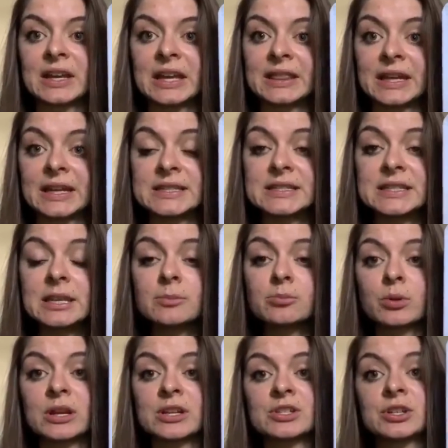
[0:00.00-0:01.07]
of get that deep
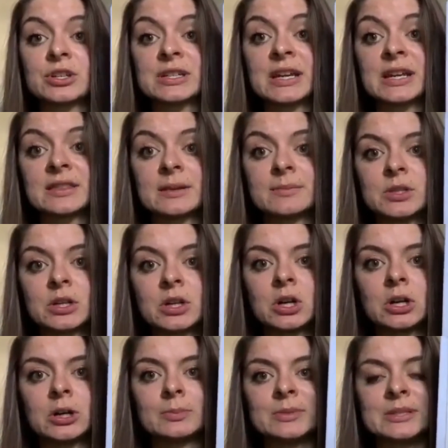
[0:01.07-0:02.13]
pressure to get them to
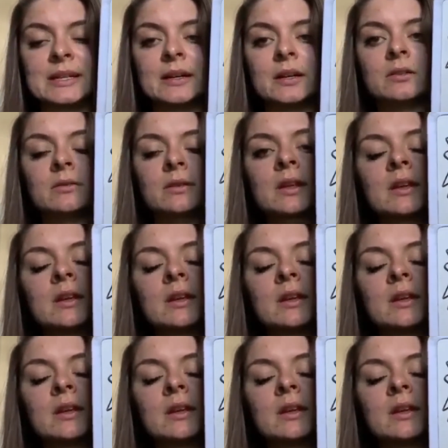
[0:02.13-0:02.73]
calm down.